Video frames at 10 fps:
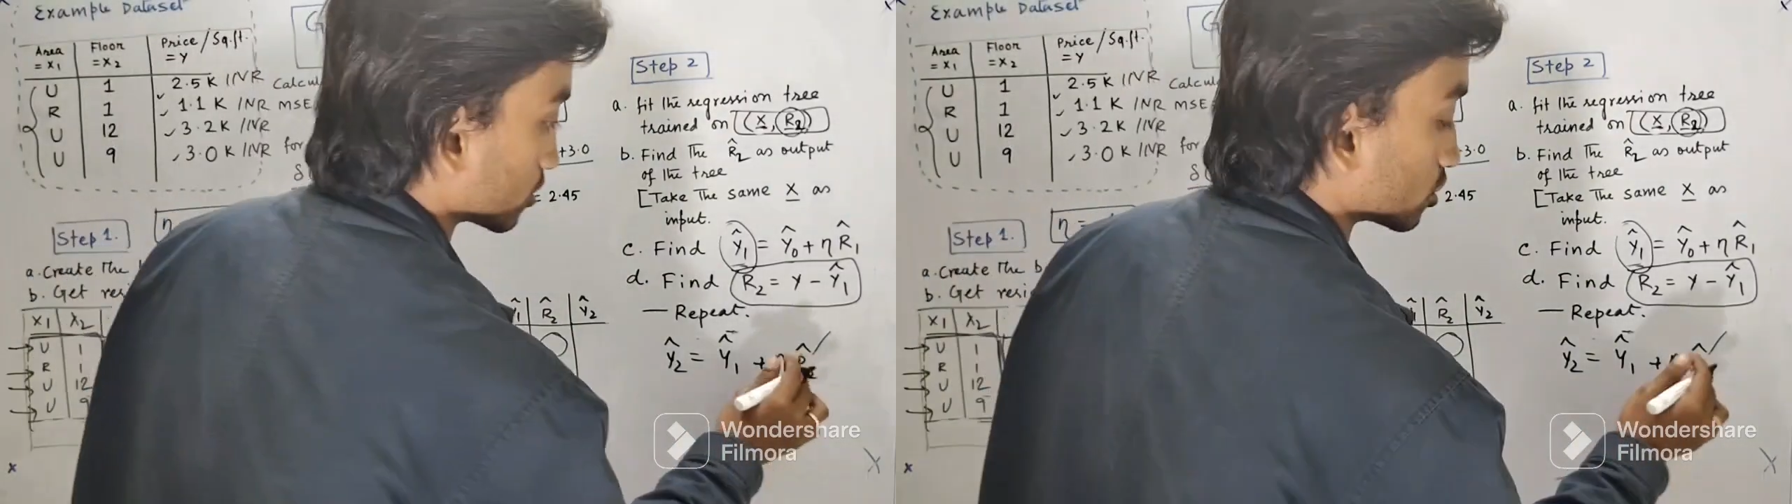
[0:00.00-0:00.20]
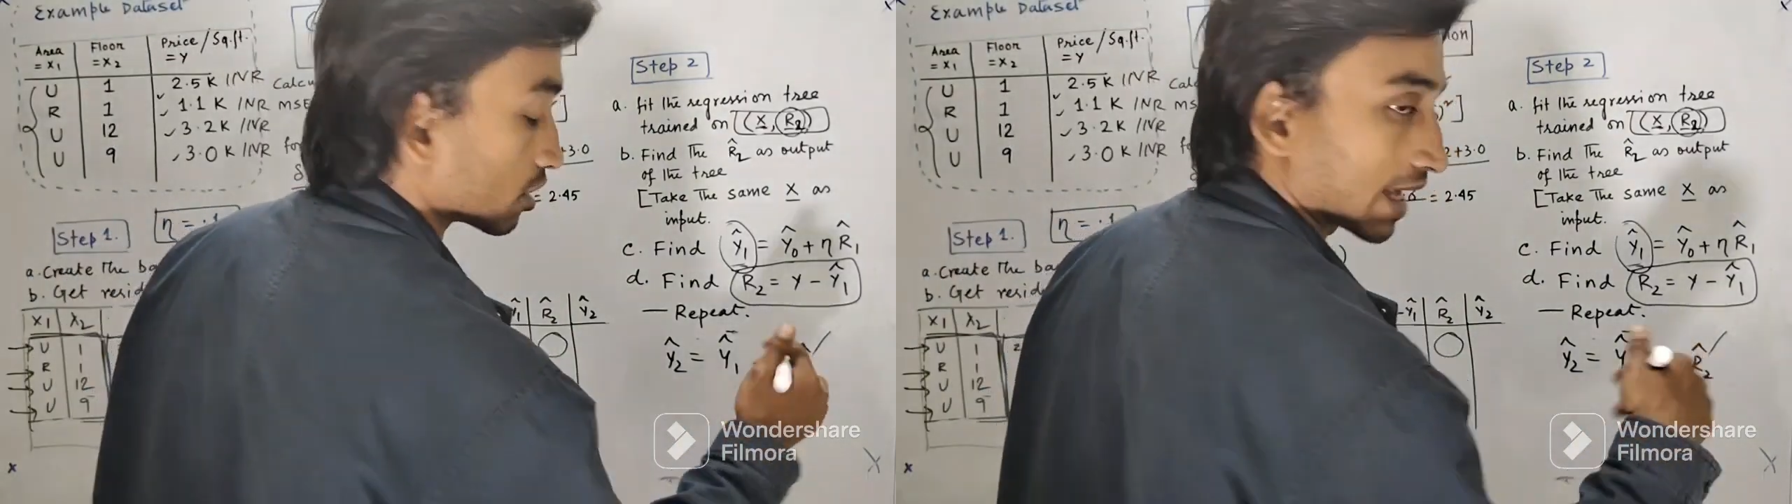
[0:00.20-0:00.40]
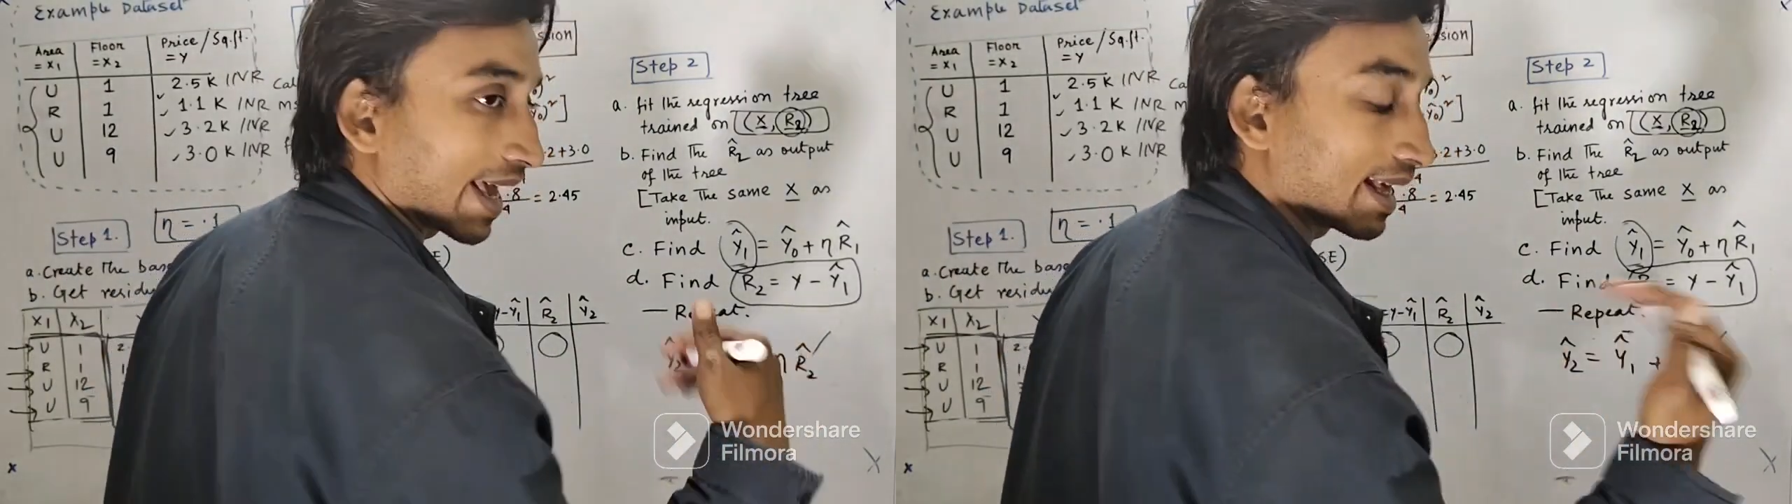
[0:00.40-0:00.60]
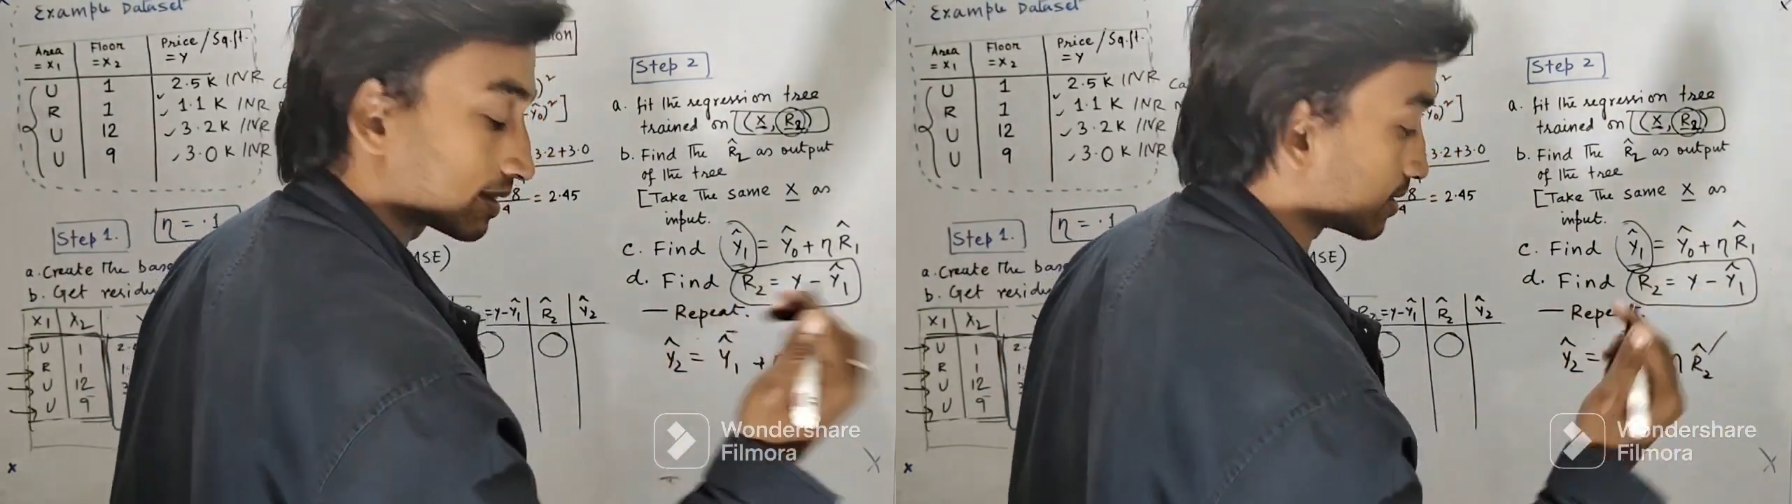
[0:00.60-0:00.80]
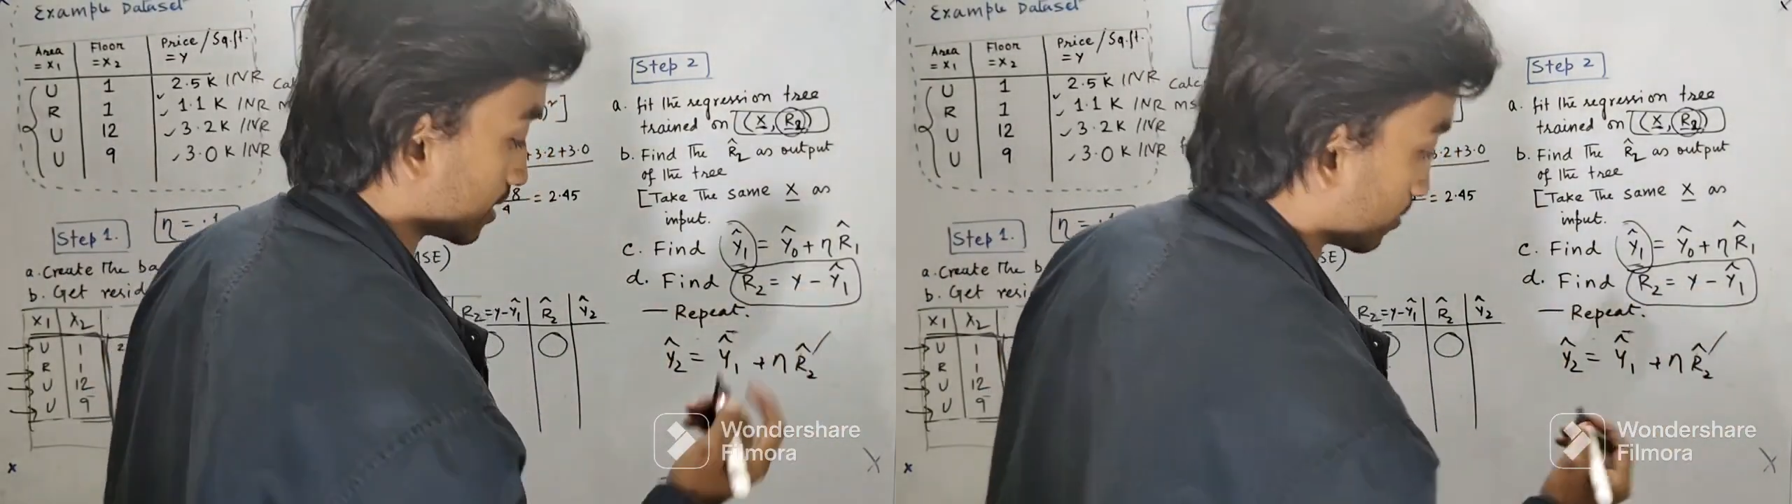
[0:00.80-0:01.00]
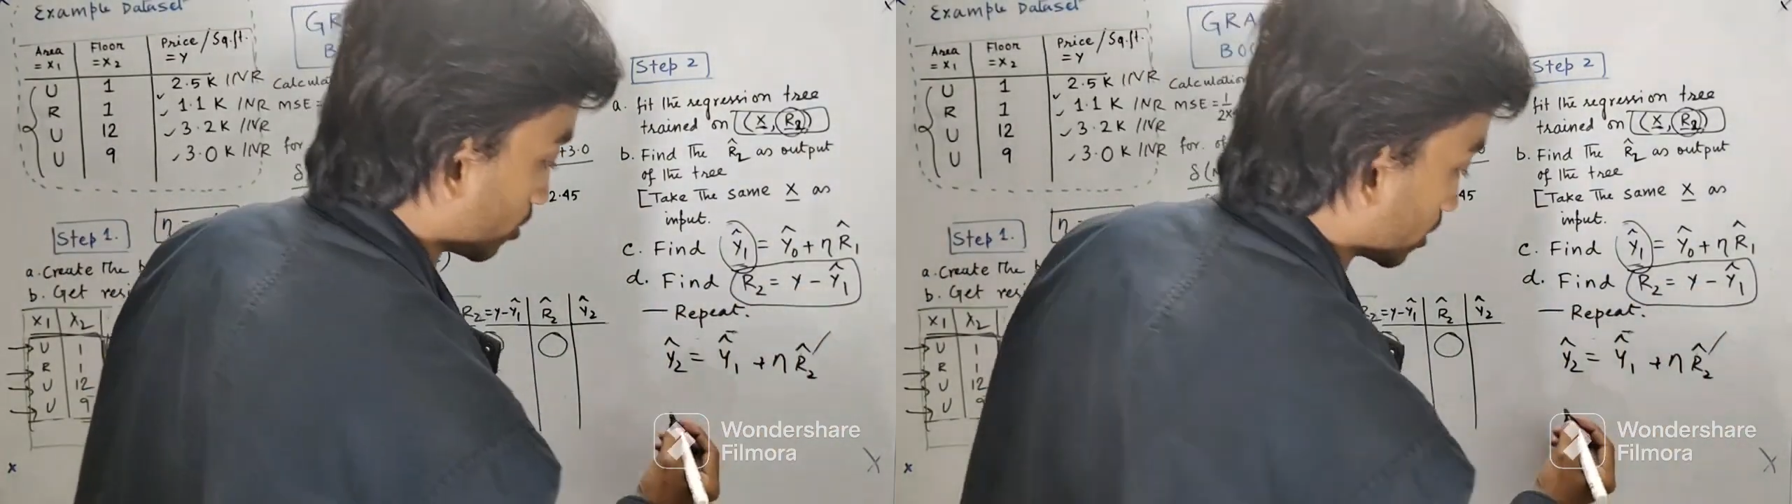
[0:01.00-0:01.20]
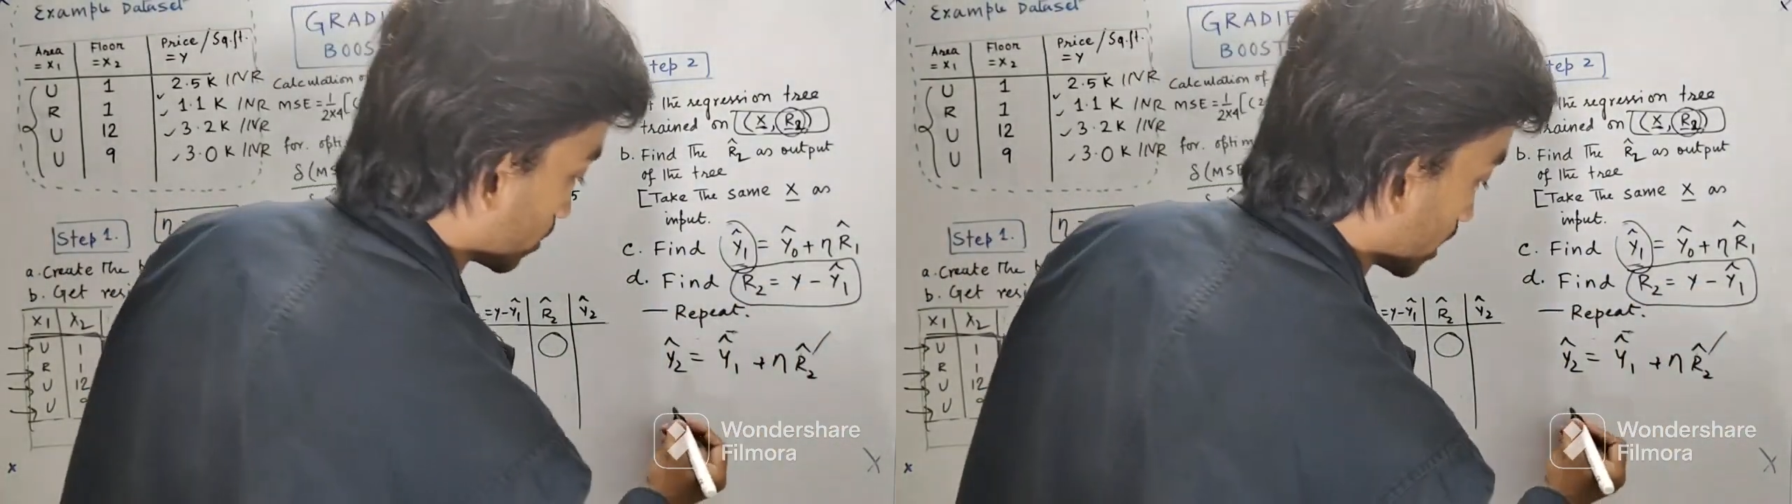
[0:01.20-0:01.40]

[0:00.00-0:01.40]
So kth step, what